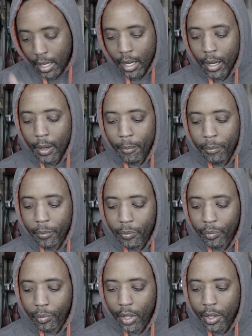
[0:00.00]

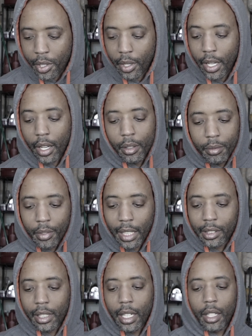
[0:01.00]
So yeah,
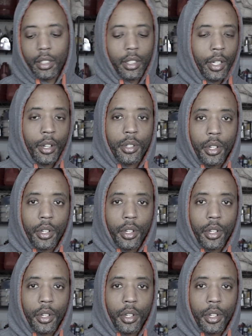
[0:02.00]
that's that. Here's